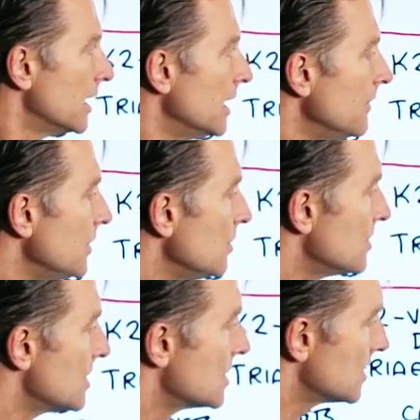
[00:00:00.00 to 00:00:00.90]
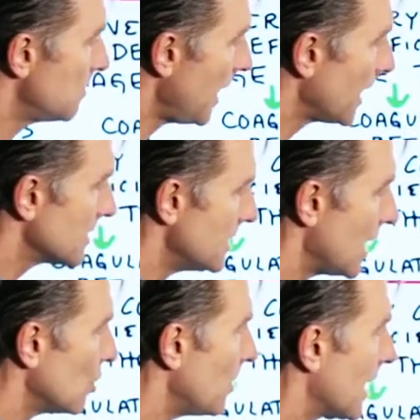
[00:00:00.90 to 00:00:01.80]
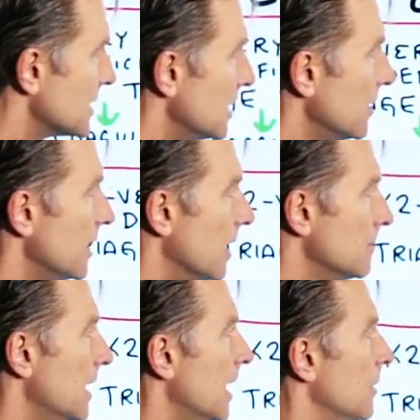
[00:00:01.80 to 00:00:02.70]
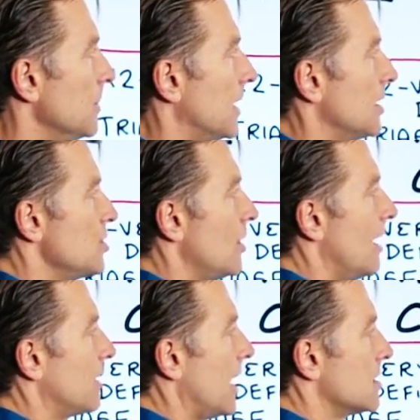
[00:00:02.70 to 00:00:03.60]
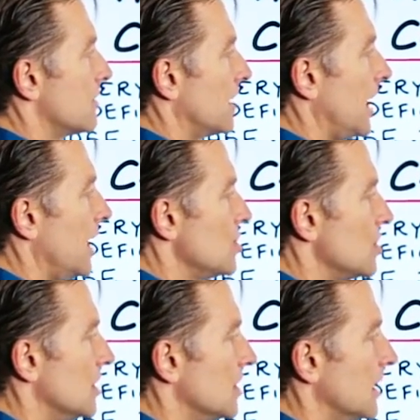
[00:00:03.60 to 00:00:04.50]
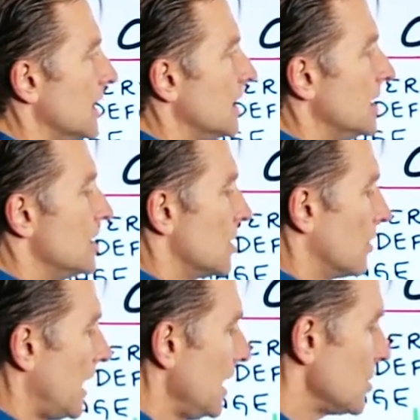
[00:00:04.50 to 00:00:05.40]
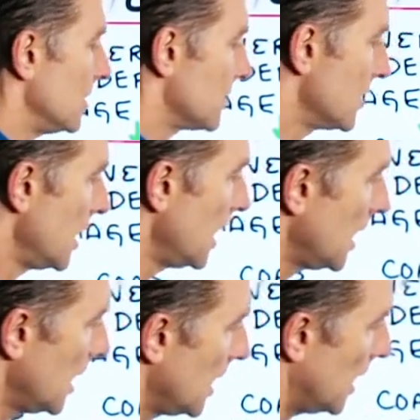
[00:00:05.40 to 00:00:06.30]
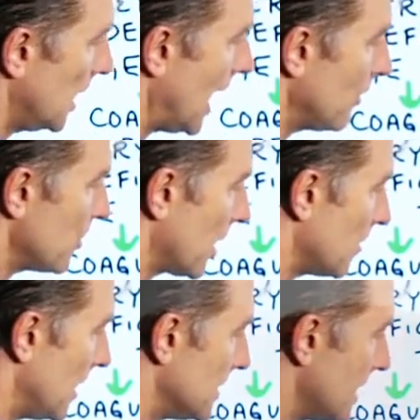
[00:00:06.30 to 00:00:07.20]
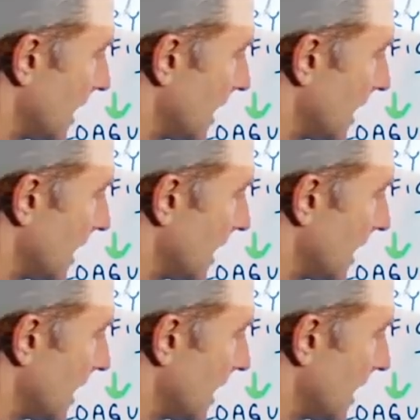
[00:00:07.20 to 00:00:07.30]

if you suspect nanobacteria because you have calcification in any of these locations, I would recommend